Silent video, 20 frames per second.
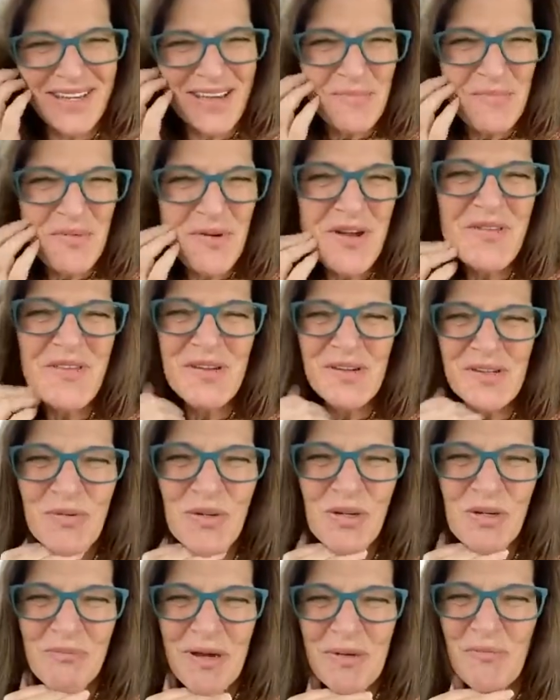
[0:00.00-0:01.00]
I pray, here's
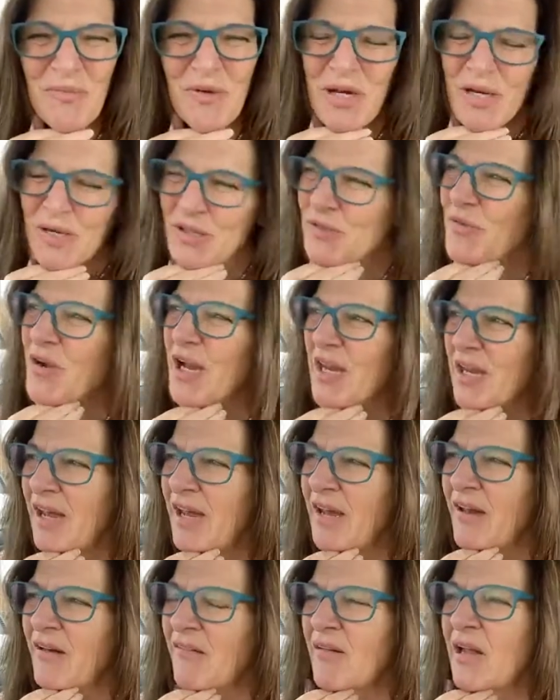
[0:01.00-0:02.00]
one of my prayers right
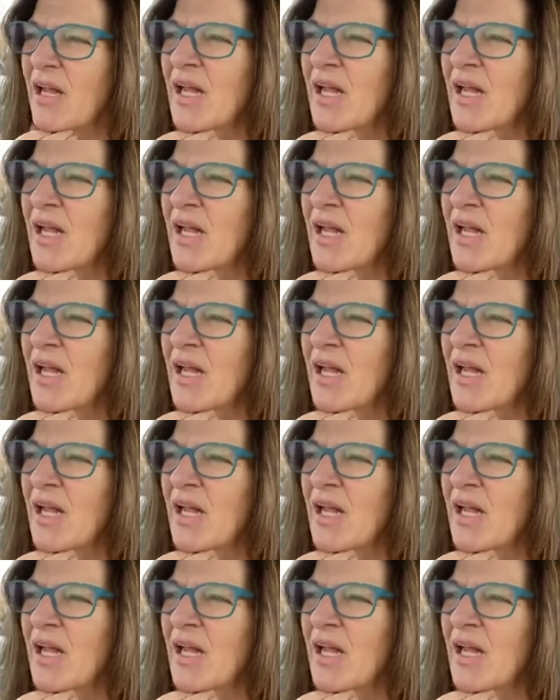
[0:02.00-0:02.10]
now,